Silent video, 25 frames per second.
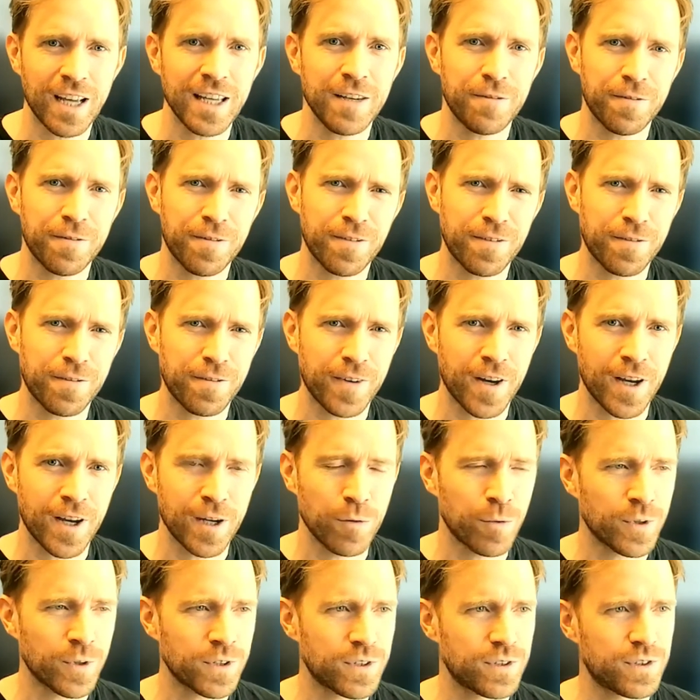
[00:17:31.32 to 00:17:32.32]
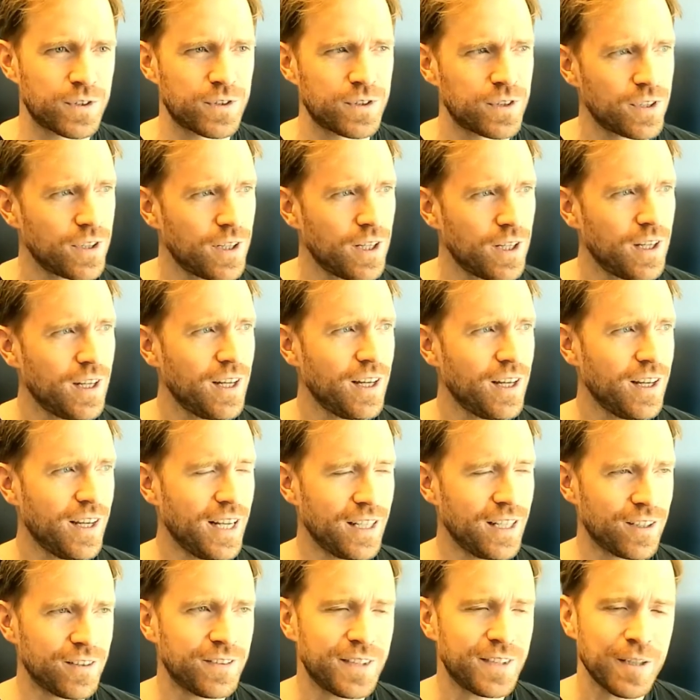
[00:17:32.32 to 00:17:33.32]
if I was
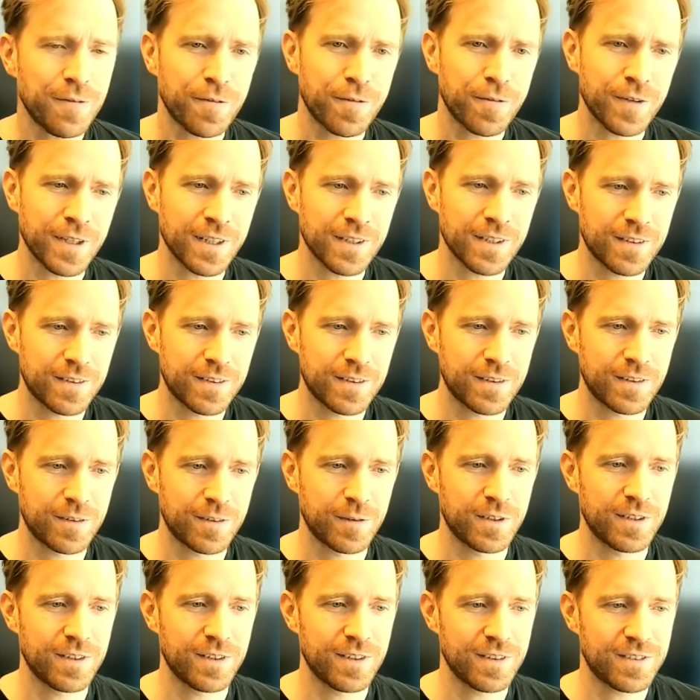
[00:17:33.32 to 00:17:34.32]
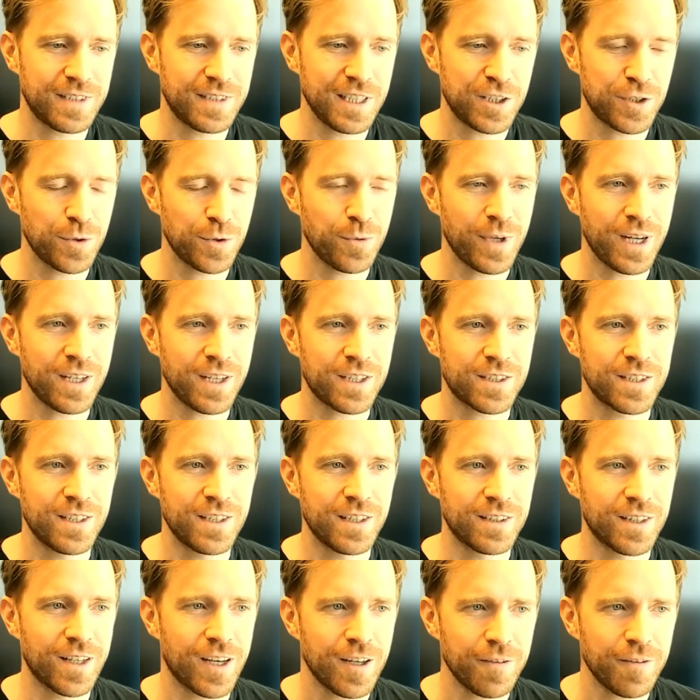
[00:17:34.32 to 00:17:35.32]
in a different
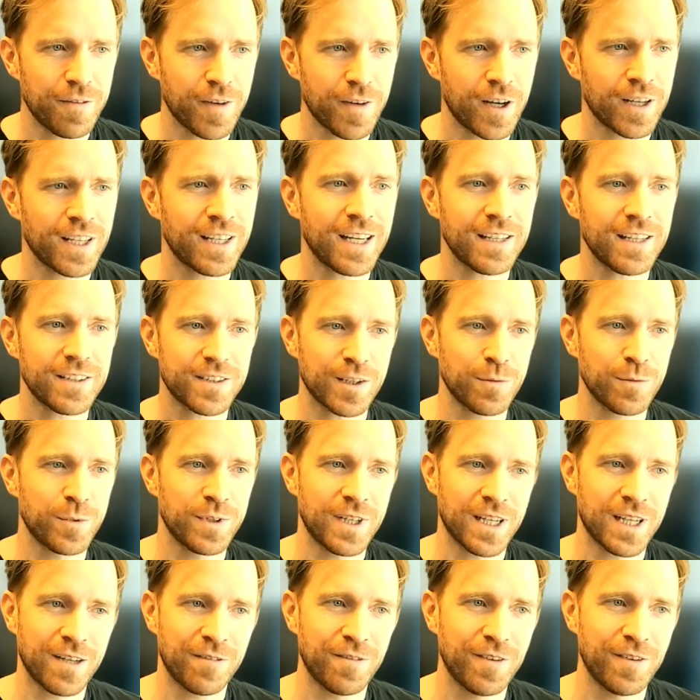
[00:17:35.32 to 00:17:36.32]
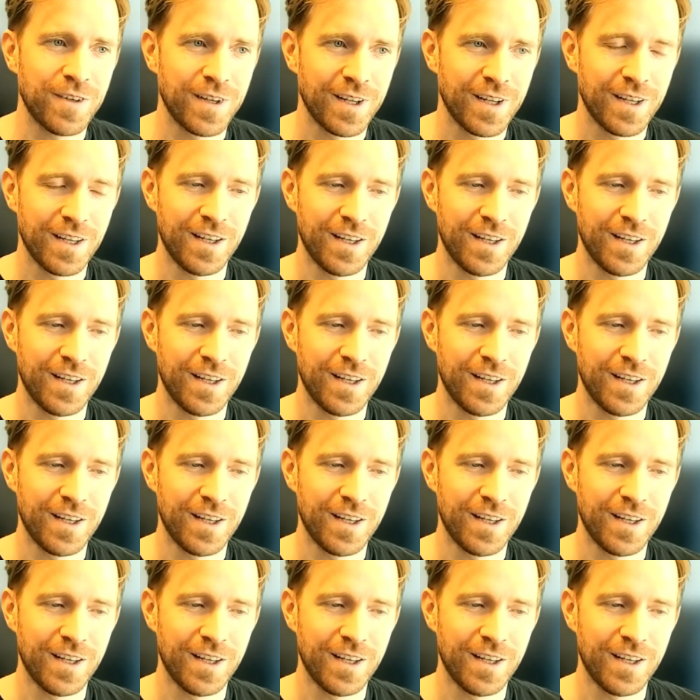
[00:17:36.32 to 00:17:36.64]
situation in life, I guess I would have